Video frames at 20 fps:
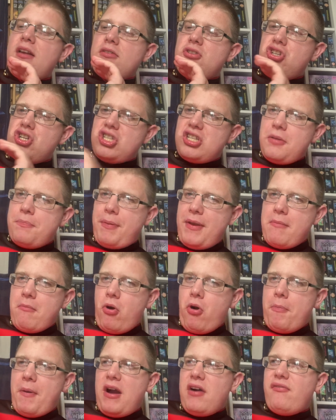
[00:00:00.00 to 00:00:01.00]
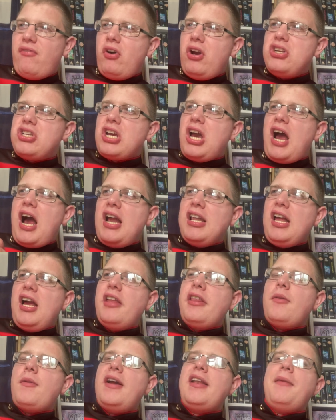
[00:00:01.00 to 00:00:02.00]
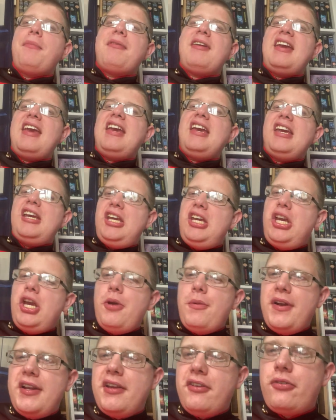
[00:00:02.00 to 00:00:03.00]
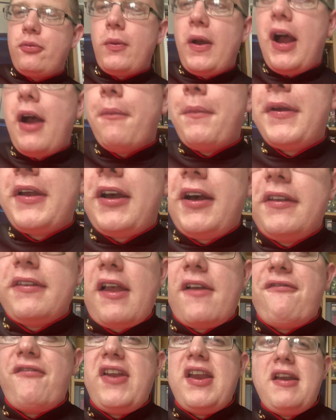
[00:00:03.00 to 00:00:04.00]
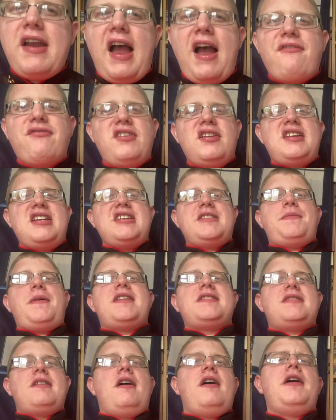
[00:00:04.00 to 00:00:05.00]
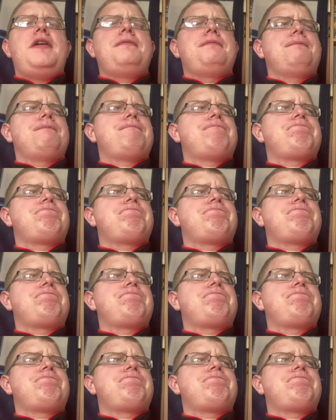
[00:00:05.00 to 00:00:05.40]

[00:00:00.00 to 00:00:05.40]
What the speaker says: just a bit more about Voyager. I like the way they're bringing Q in as well, because I think after Deep Space Nine,